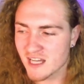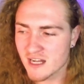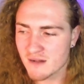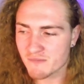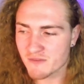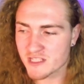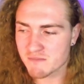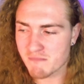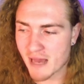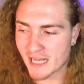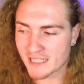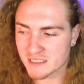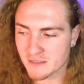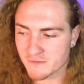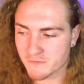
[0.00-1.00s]
This
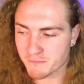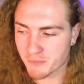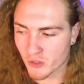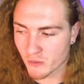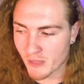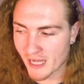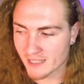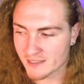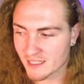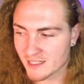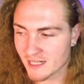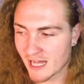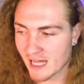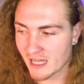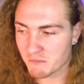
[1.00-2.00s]
massive pullback that it
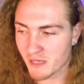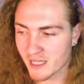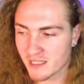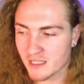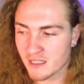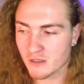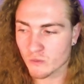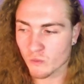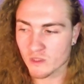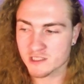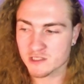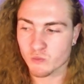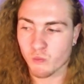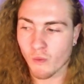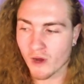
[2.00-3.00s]
had back here was
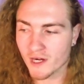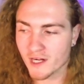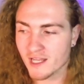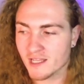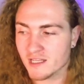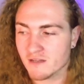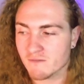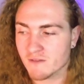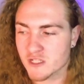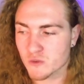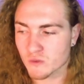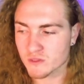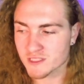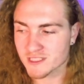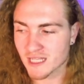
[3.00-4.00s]
one
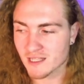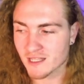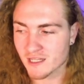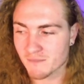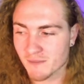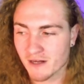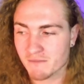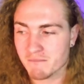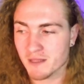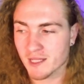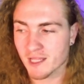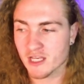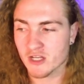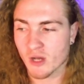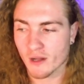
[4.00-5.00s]
individual selling about a
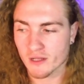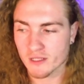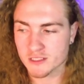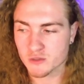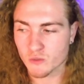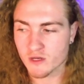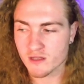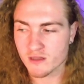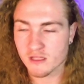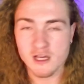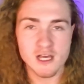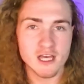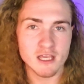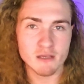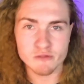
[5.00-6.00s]
million dollars worth.
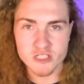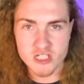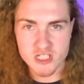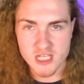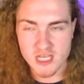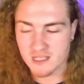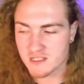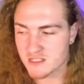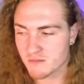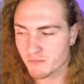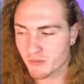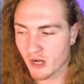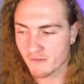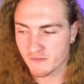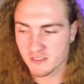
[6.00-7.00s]
He was just taking some
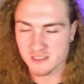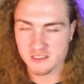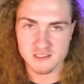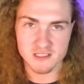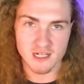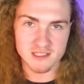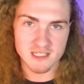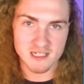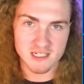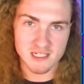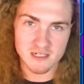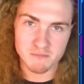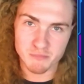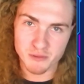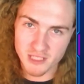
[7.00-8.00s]
profits. It's not that he
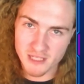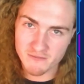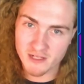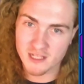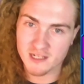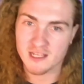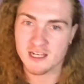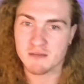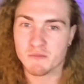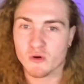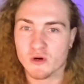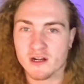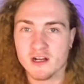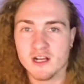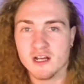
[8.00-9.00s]
didn't believe in it
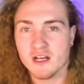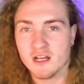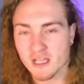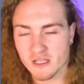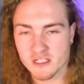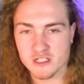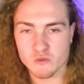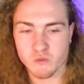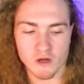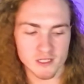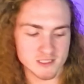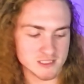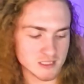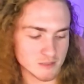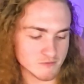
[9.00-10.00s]
anymore. He just
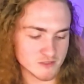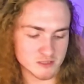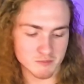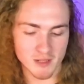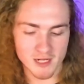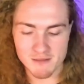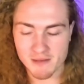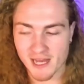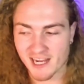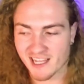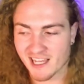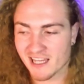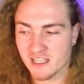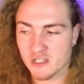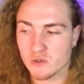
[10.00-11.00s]
wanted some of his money back,
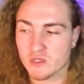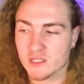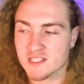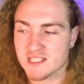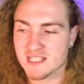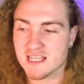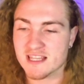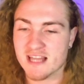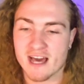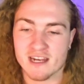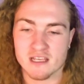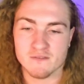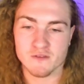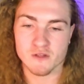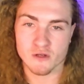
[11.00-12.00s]
and you could see that
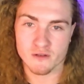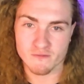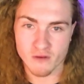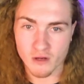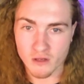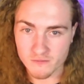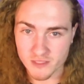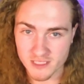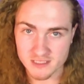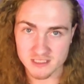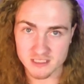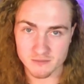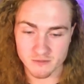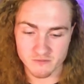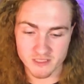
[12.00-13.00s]
if you're involved in
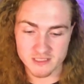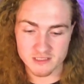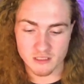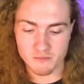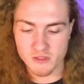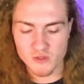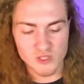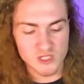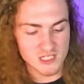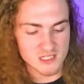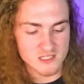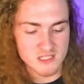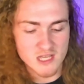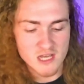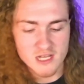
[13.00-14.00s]
some of these
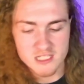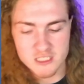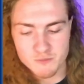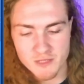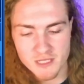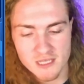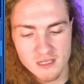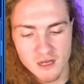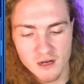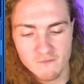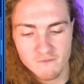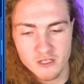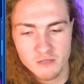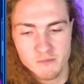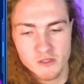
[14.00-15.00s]
communities. Speaking
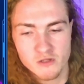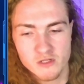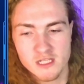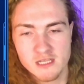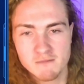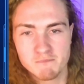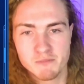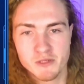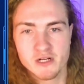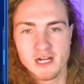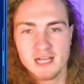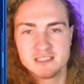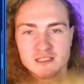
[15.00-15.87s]
of community, Bird has a